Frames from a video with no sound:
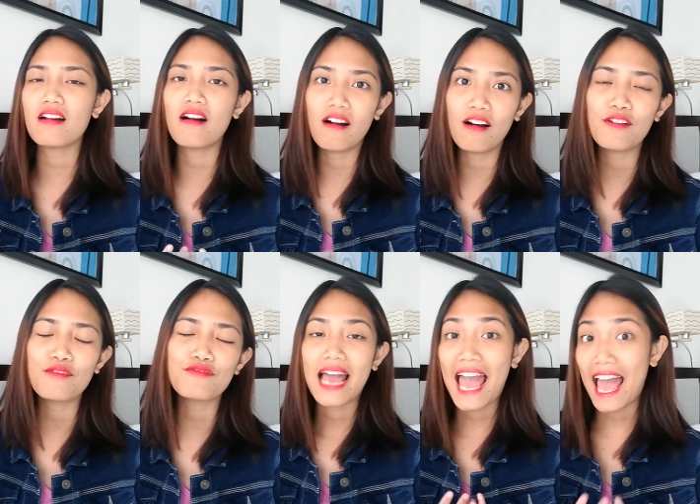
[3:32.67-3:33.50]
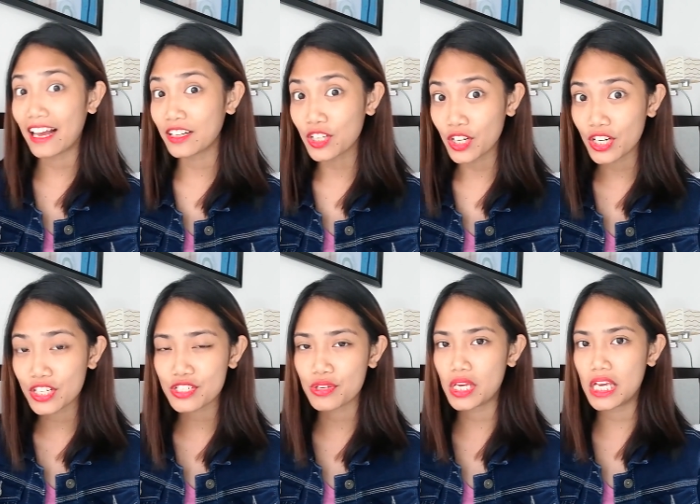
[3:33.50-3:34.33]
of anger
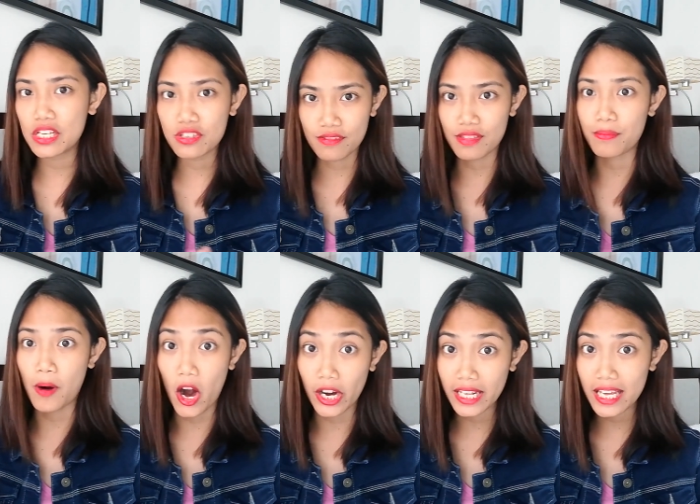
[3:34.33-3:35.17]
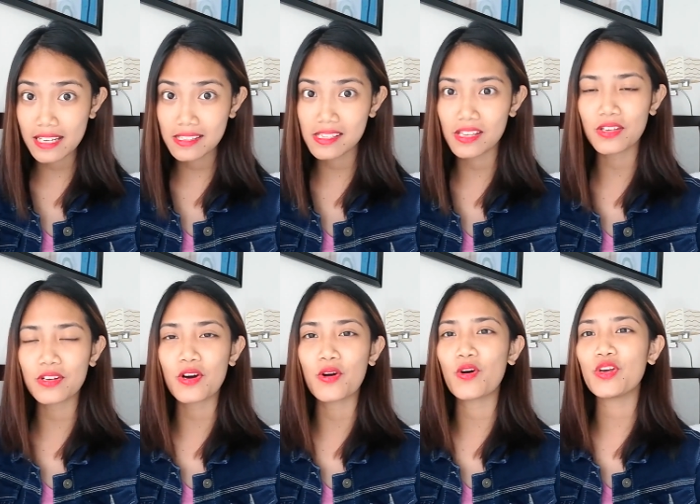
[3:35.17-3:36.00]
to each of the parties. You
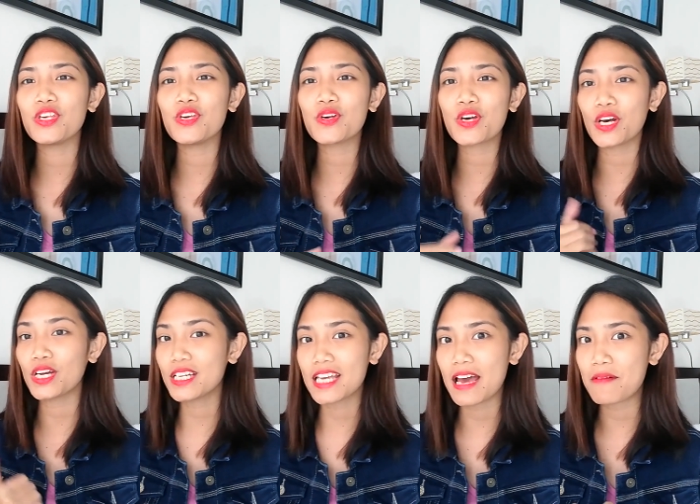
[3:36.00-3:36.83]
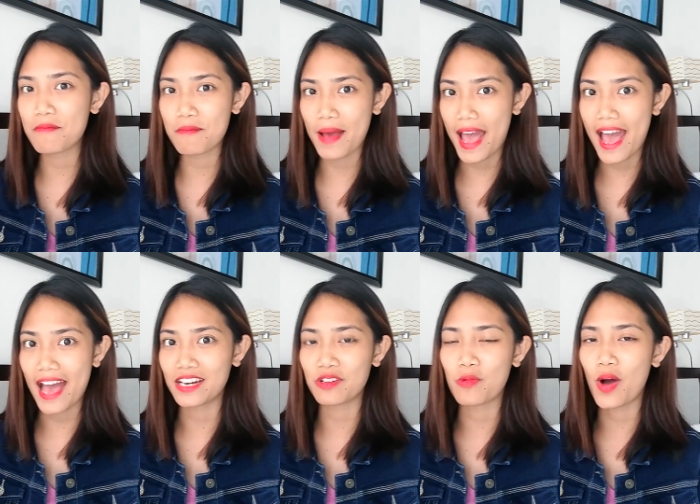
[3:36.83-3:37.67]
know, you could get
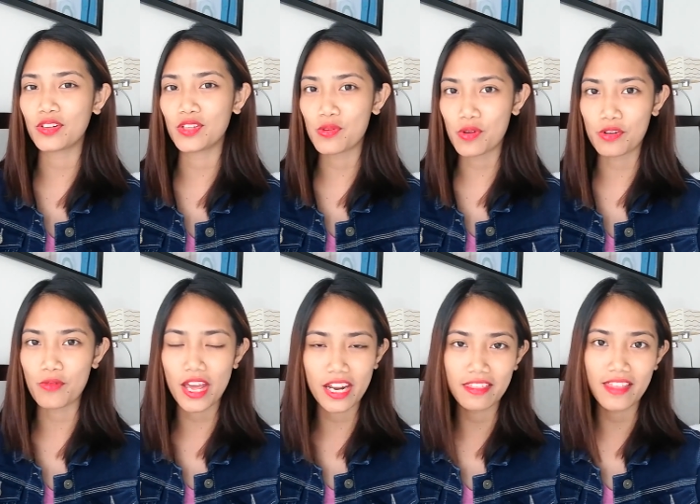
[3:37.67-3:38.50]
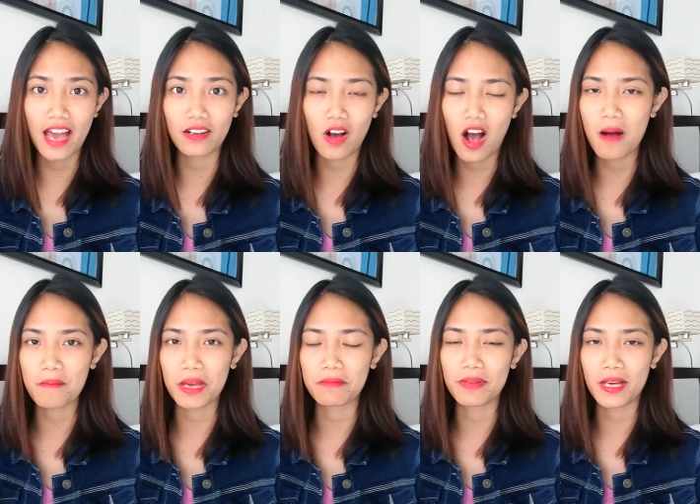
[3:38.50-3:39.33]
mad while you are writing that
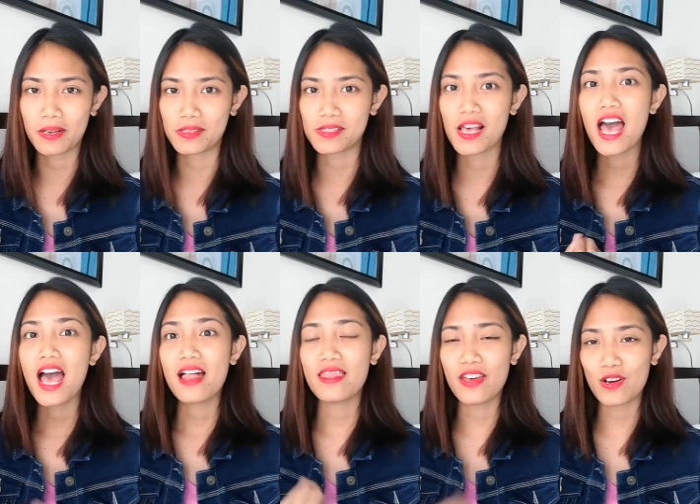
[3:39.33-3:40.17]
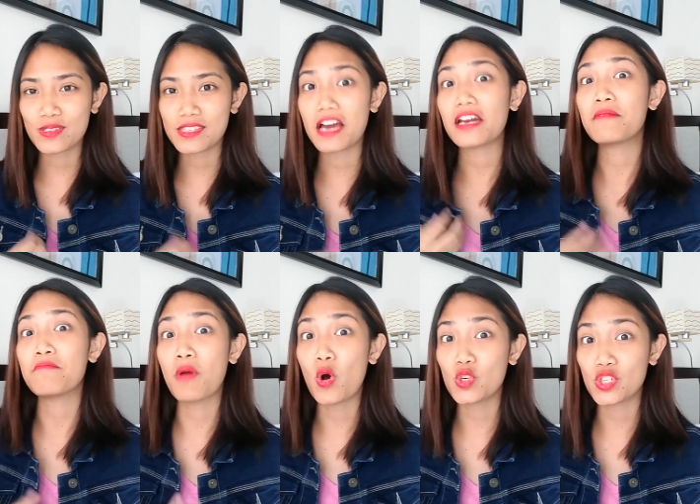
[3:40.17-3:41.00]
comment because there's that
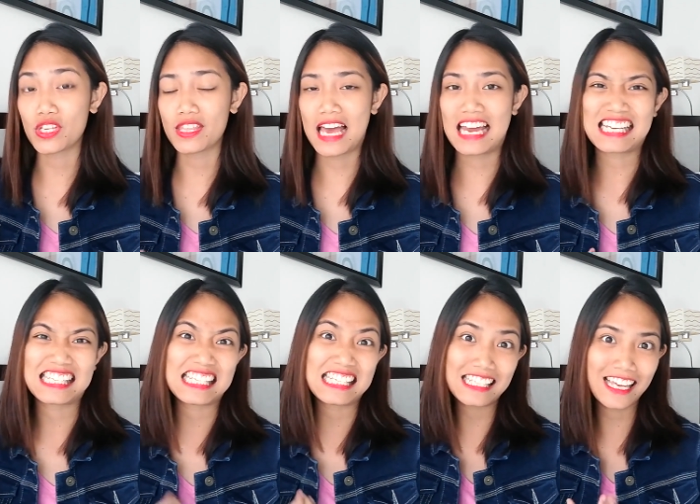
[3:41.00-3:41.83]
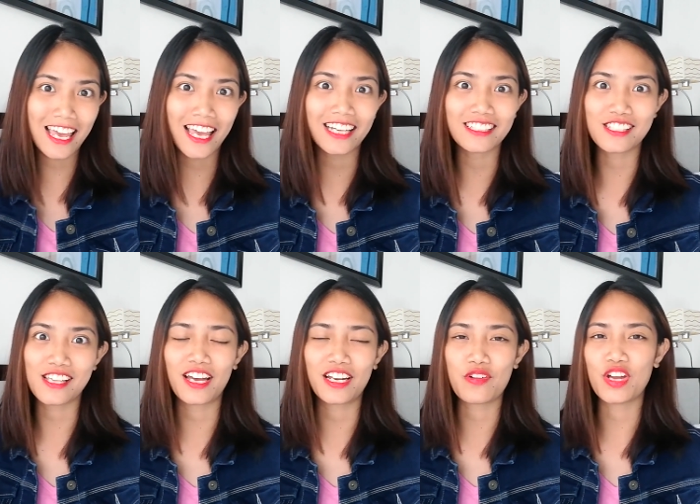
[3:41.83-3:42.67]
emotion that is stinging
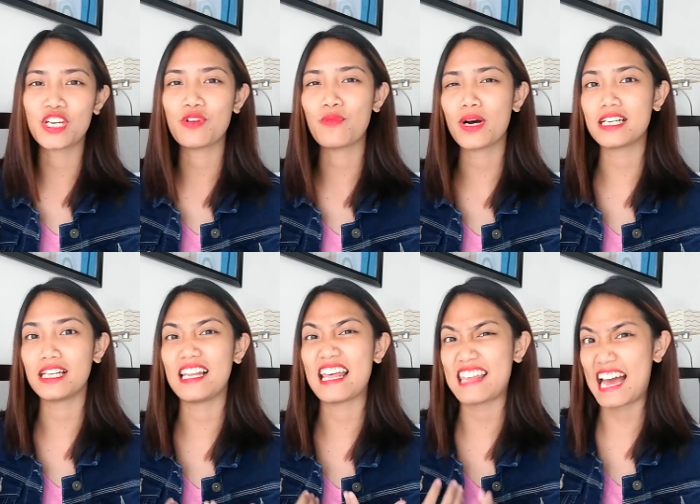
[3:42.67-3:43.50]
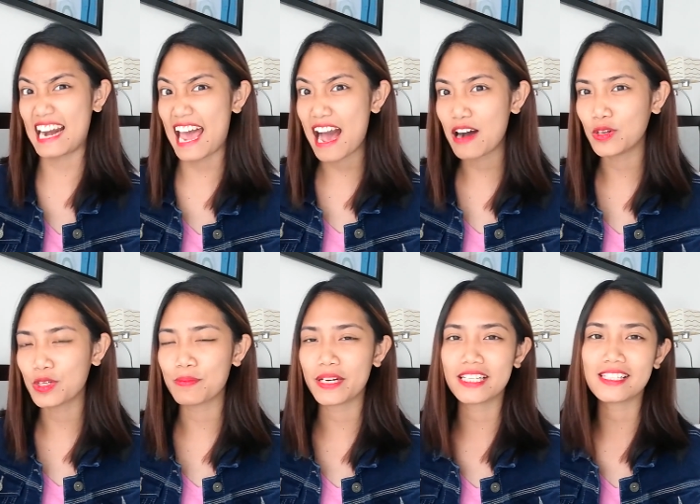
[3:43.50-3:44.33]
inside you and you want to let that out.
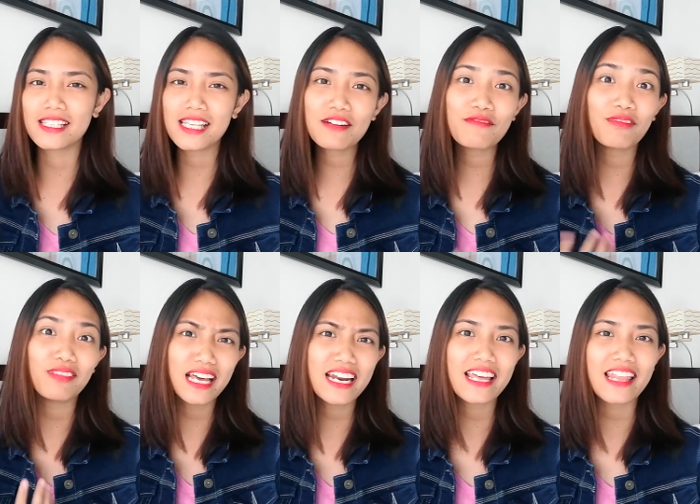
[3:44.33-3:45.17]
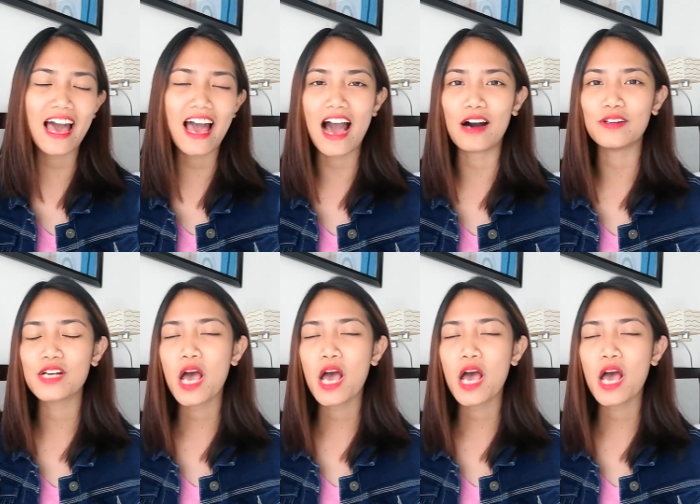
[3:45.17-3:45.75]
But instead of letting that out,